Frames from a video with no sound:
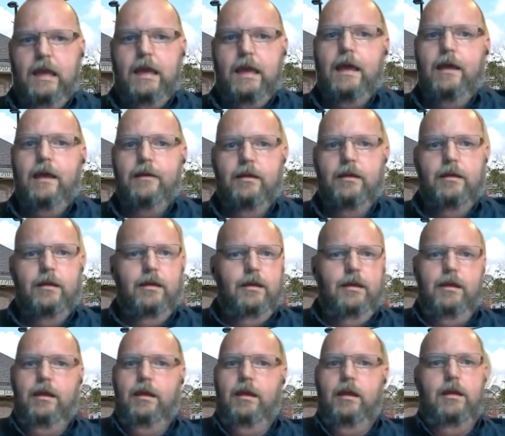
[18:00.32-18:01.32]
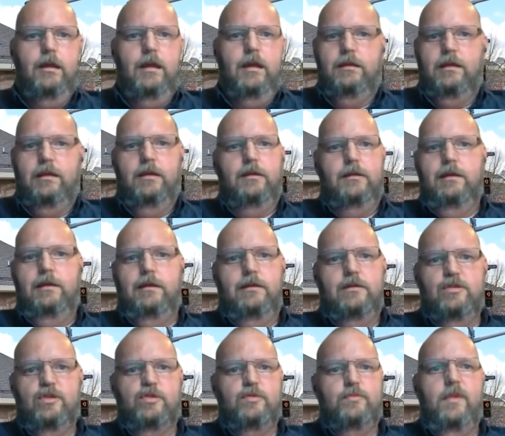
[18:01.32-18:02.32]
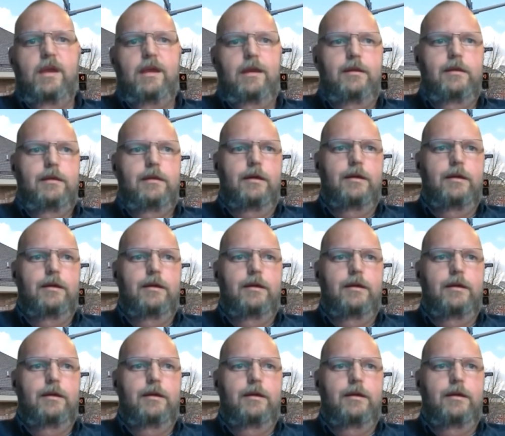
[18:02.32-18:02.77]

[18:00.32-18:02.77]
had. And it just made